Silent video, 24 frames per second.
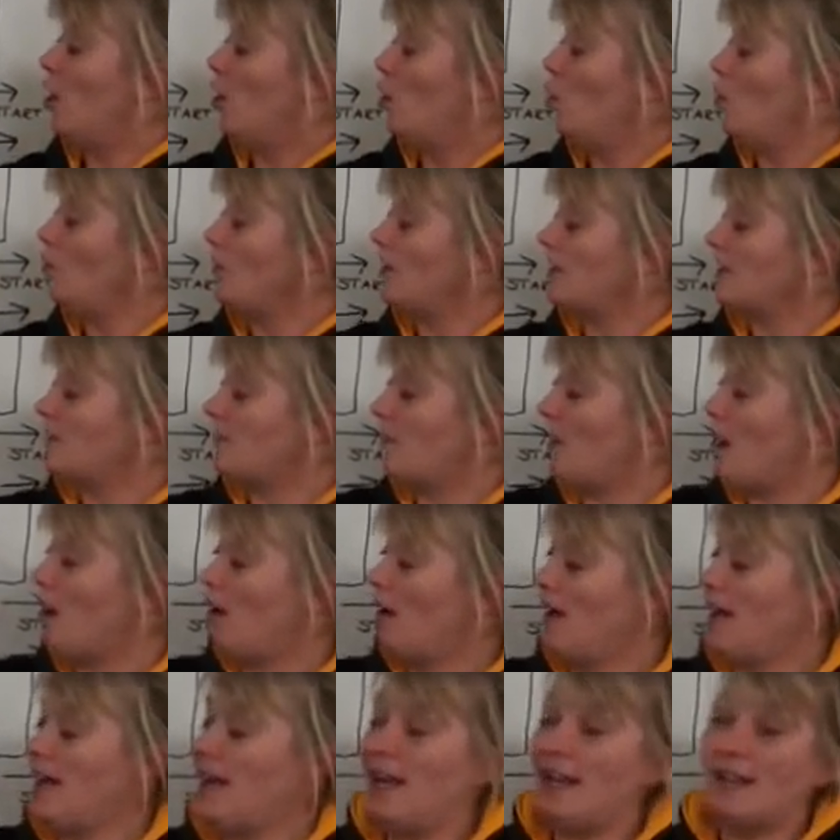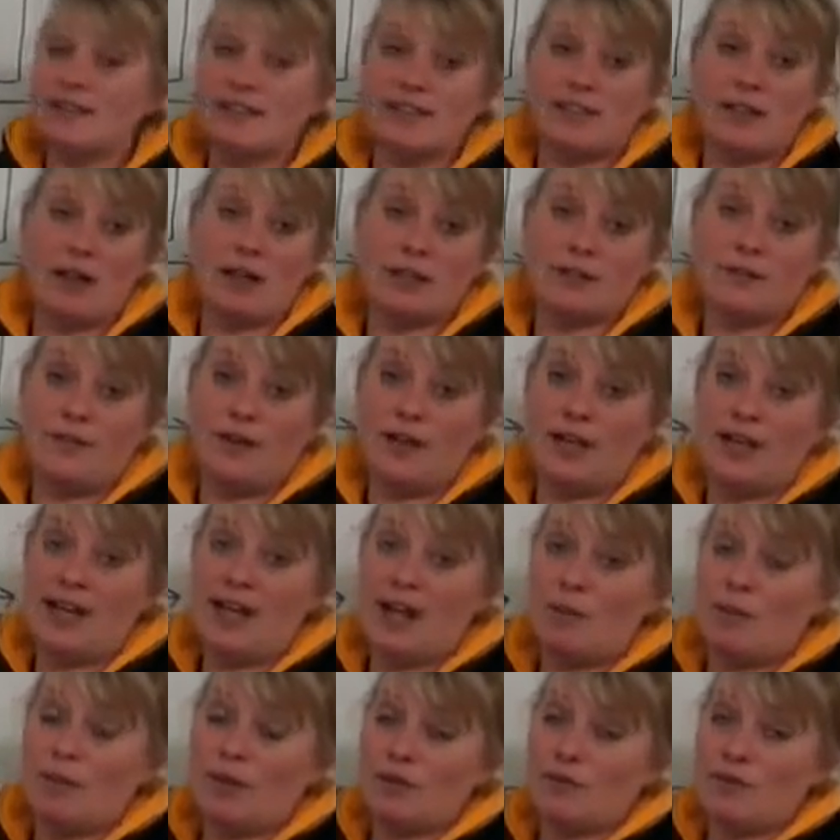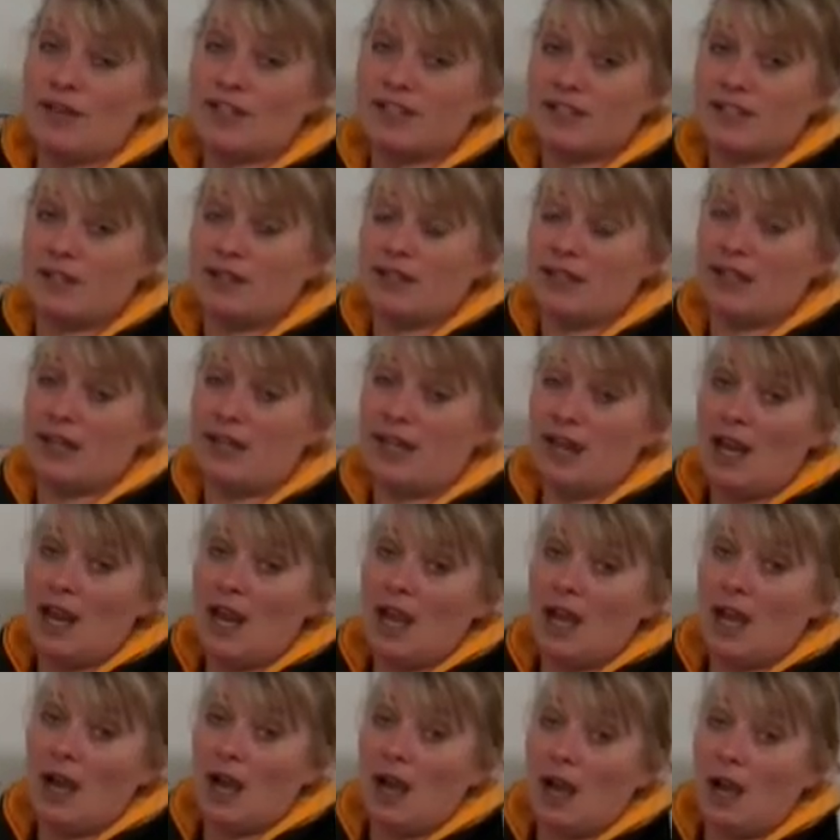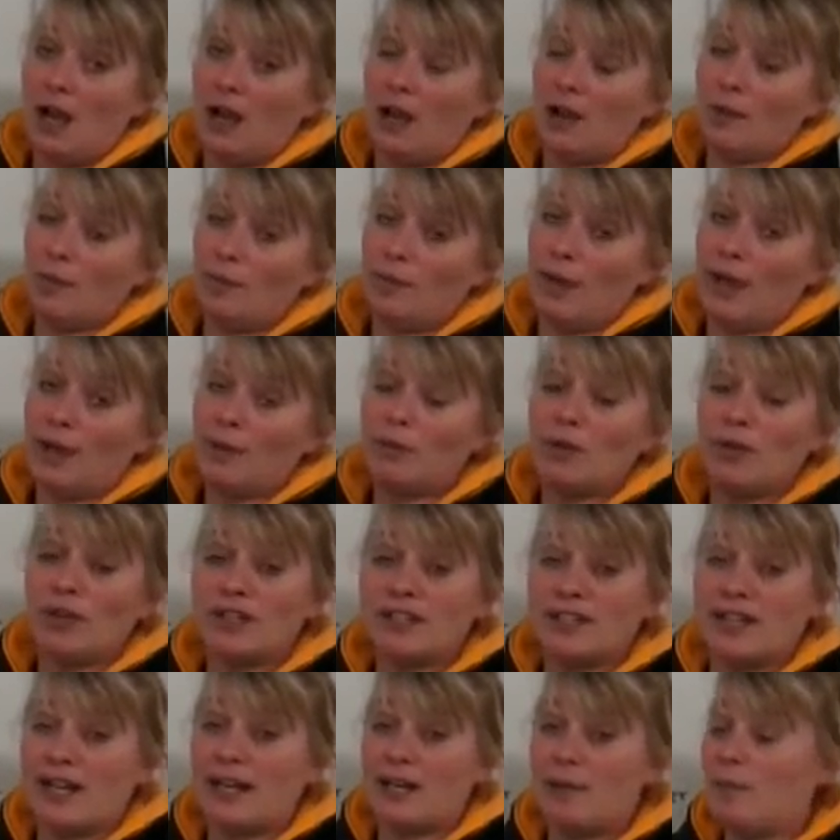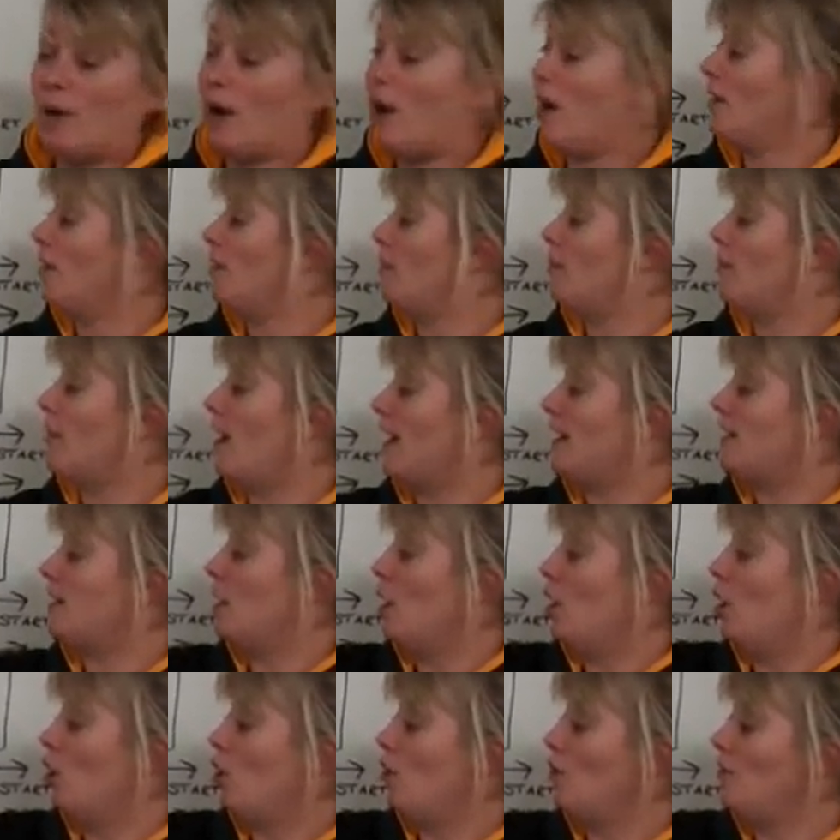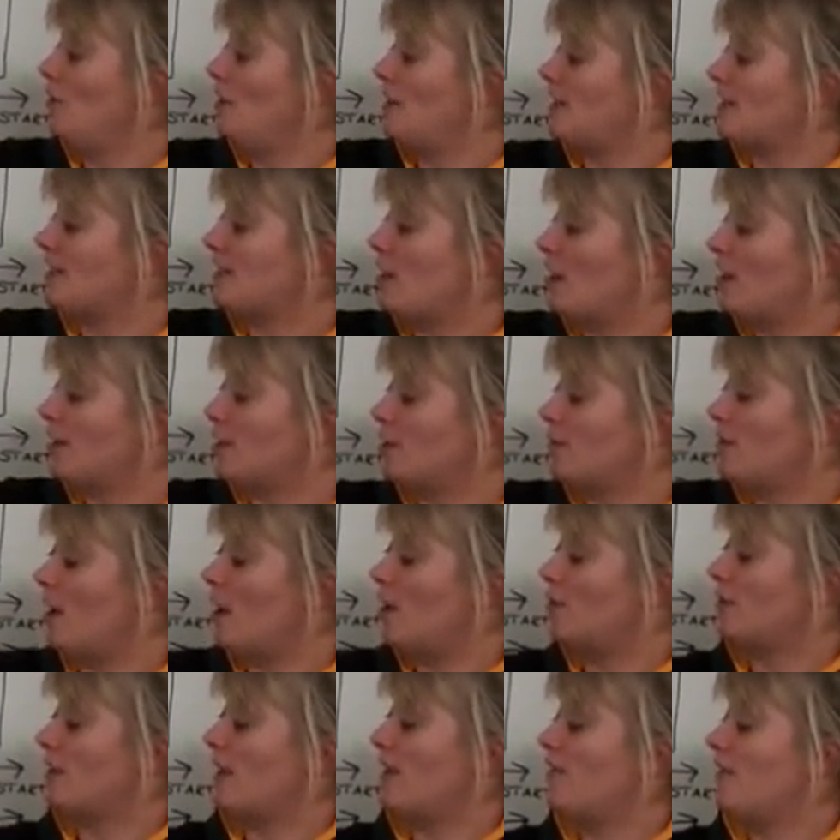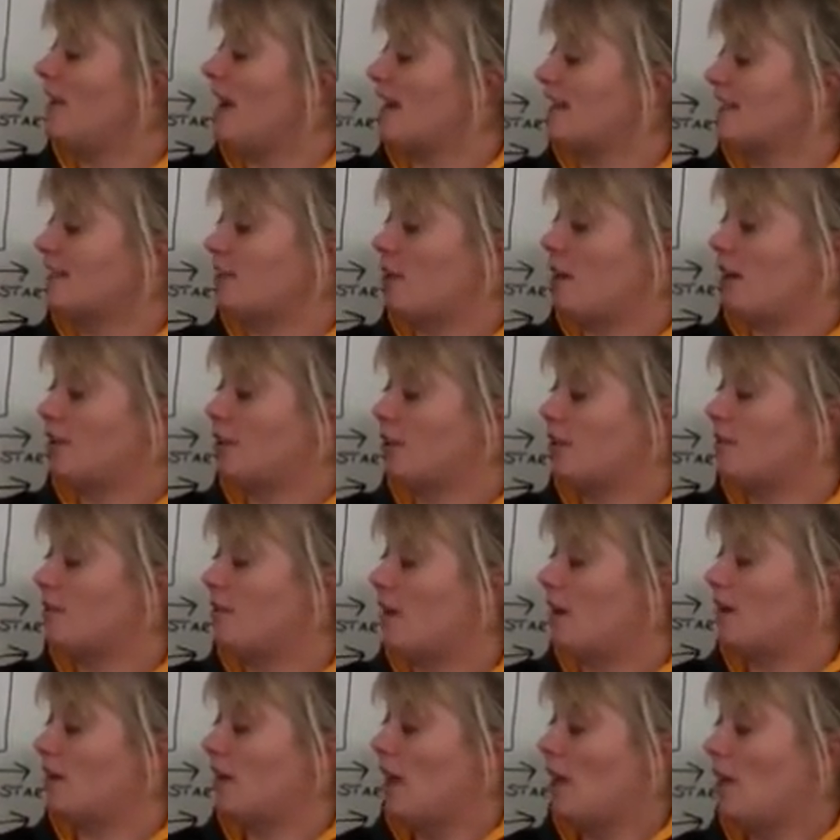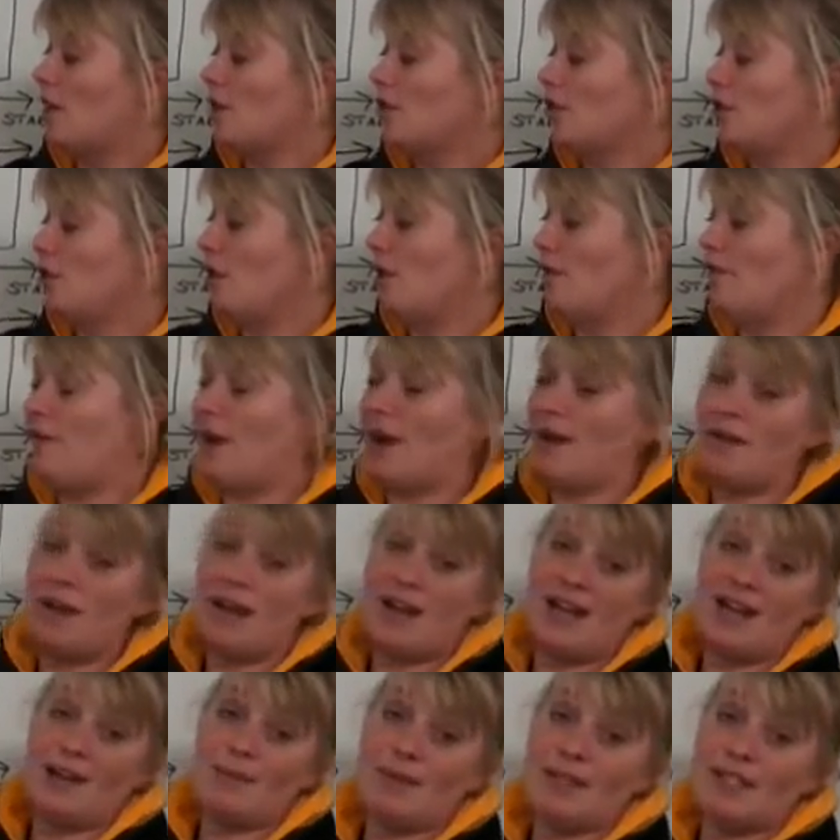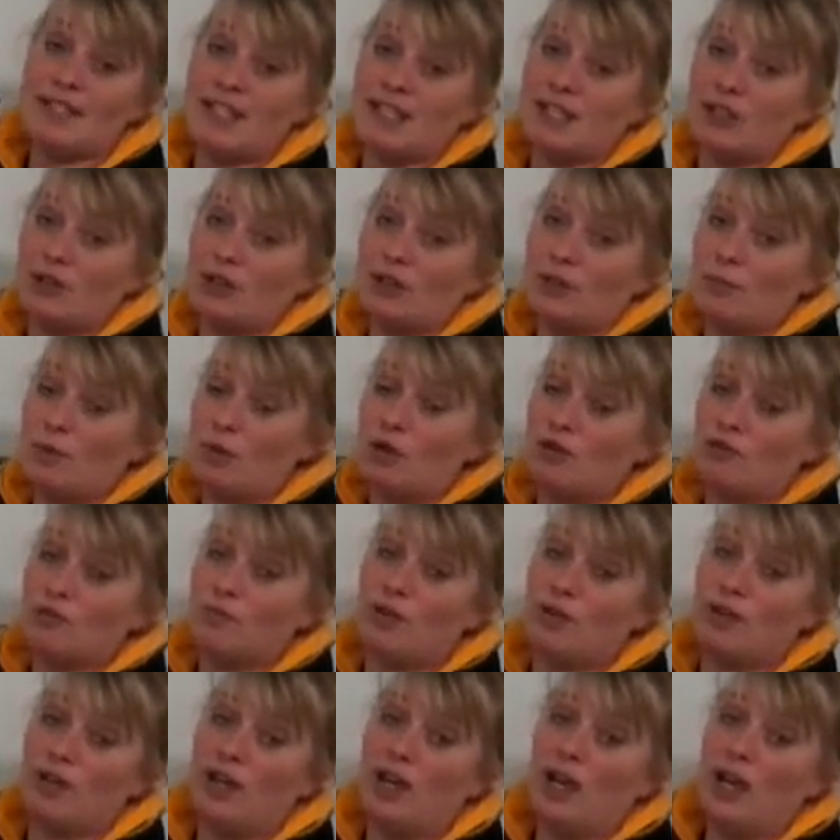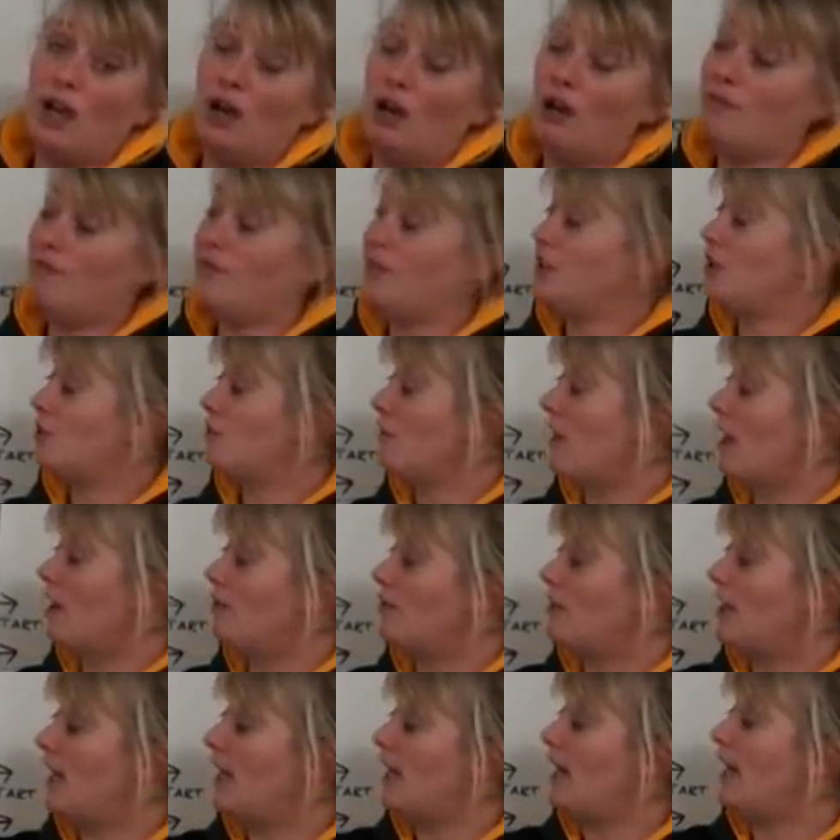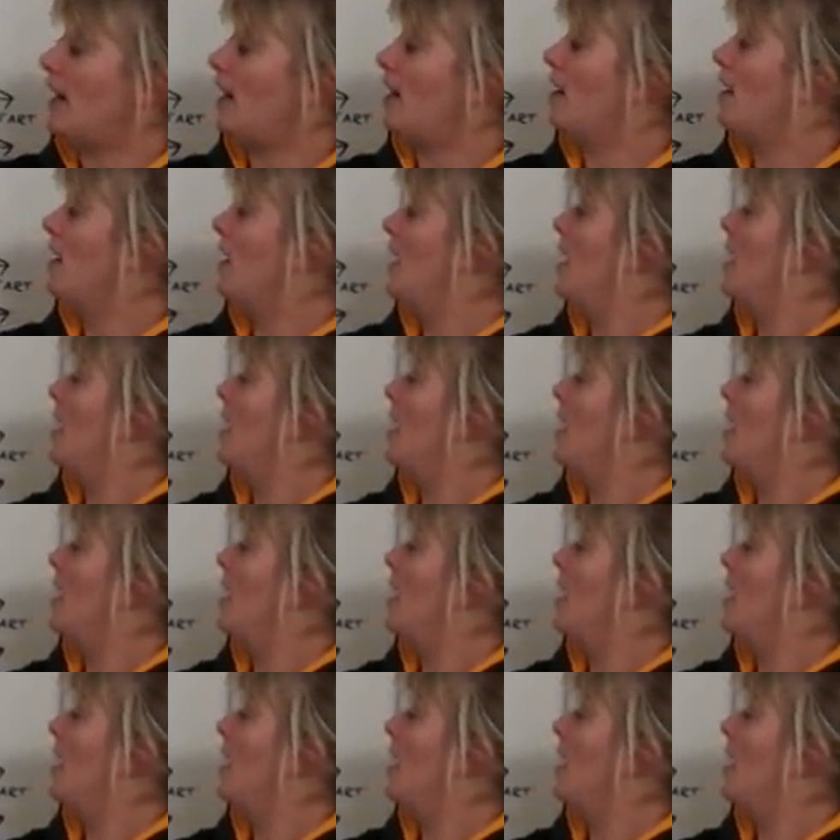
all this part here starts filling up with the rest of the uh, people that are taking part in the parade on this side of the road and that side of the road. So you're very limited on the movement of this road here.